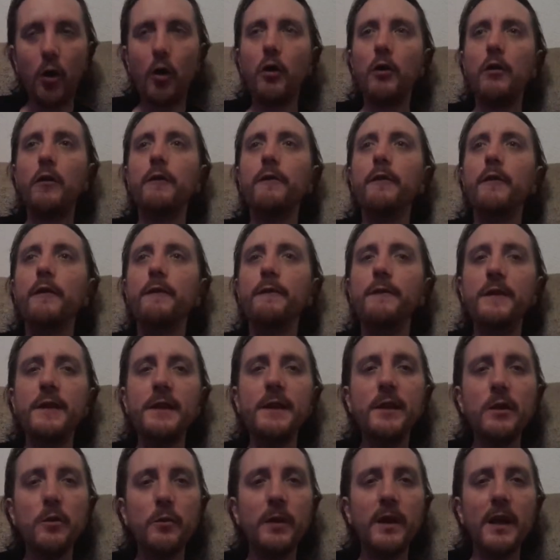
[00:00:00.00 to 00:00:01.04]
of
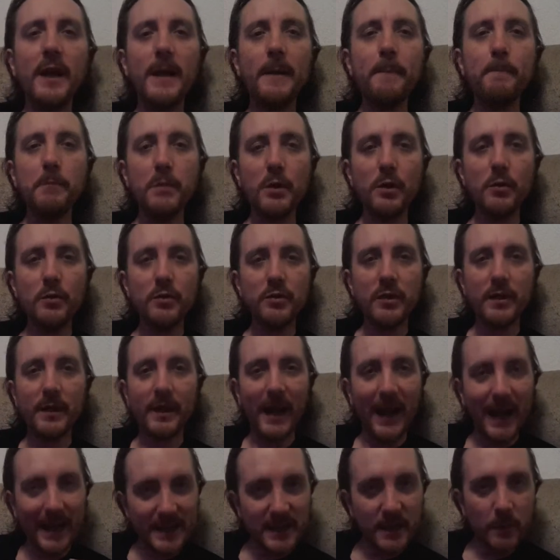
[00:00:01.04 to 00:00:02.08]
video game
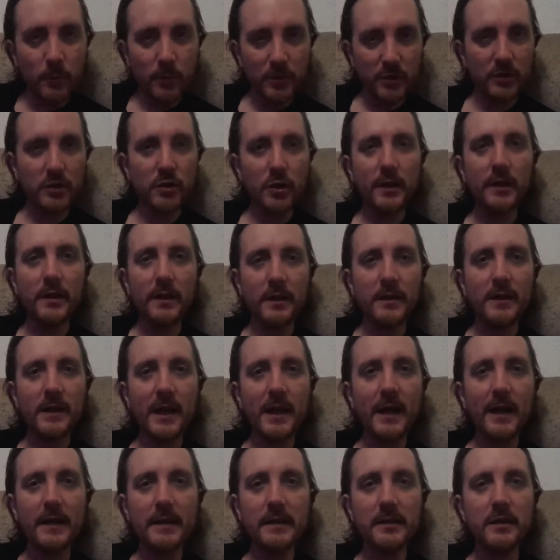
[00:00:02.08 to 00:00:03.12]
music as it was done in the
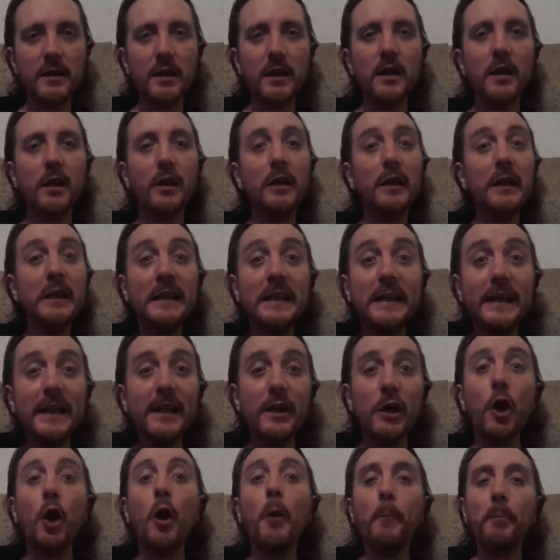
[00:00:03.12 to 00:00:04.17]
days
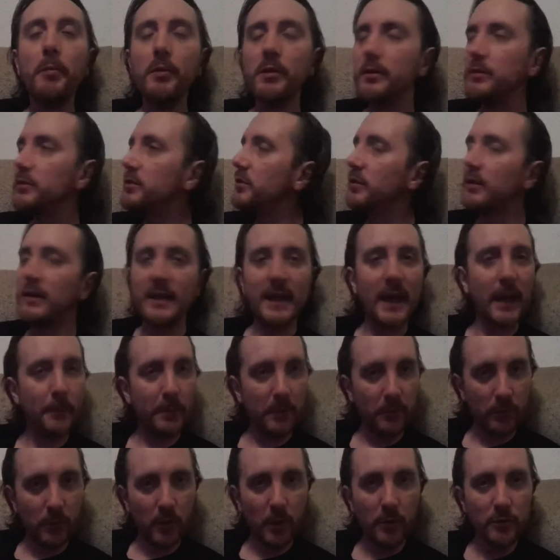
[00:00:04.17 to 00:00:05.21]
leading up to the
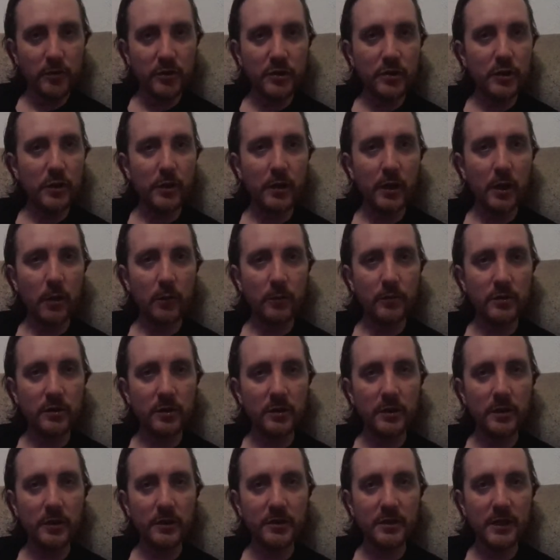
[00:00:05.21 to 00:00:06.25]
Abbey Road
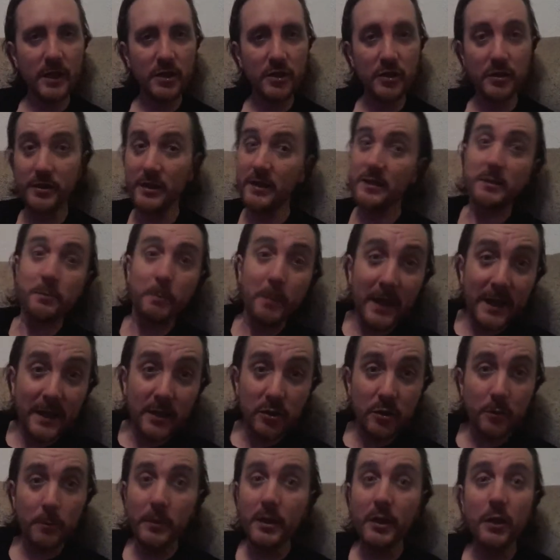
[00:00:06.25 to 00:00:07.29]
Studios uh, sessions. And it's
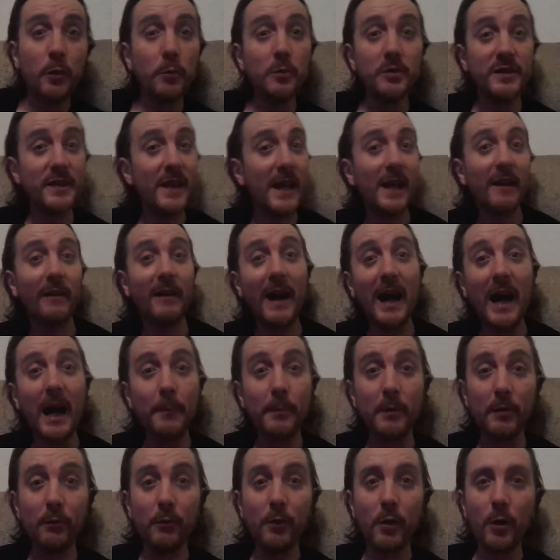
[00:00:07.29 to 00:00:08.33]
being somebody who was there at
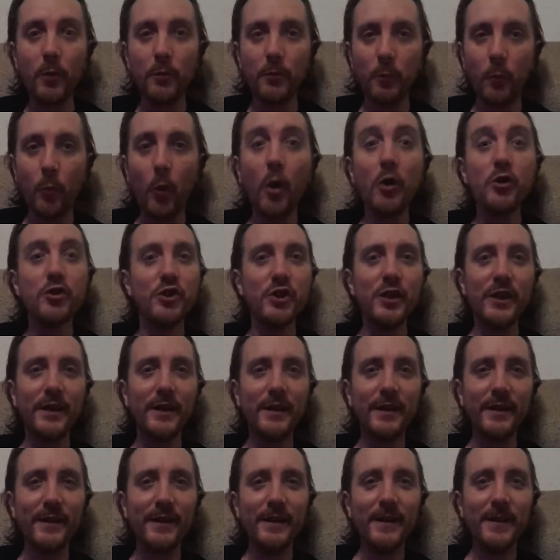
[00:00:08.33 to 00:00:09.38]
Abbey Road
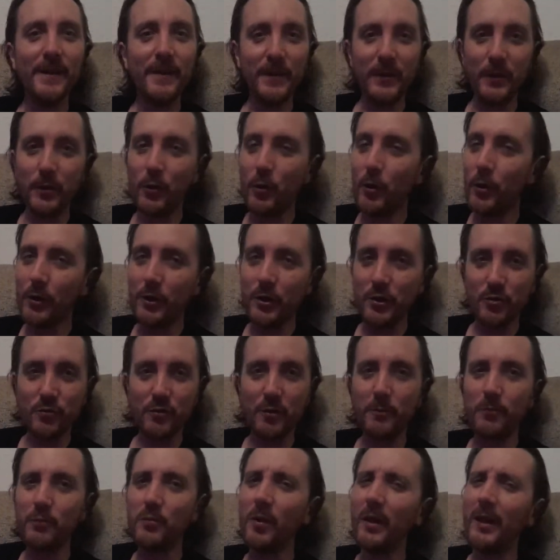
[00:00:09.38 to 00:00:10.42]
watching the
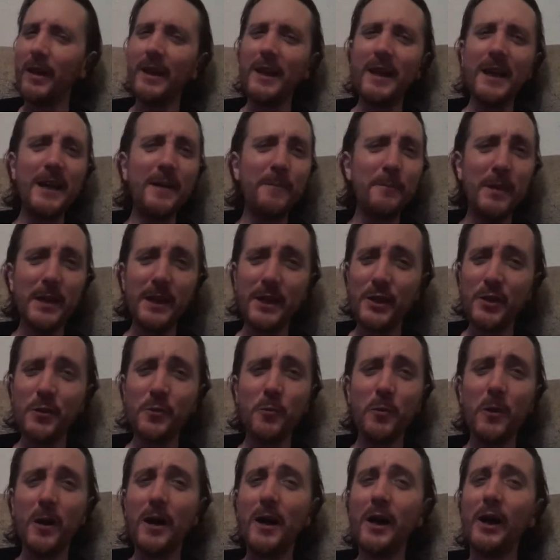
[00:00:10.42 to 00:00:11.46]
orchestra, believe me,
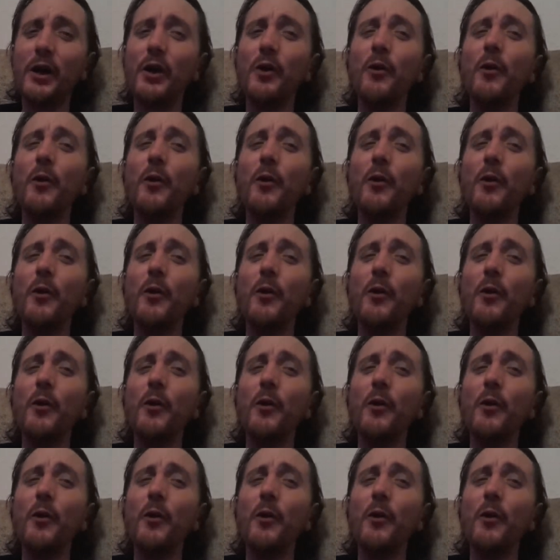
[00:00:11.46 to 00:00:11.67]
you are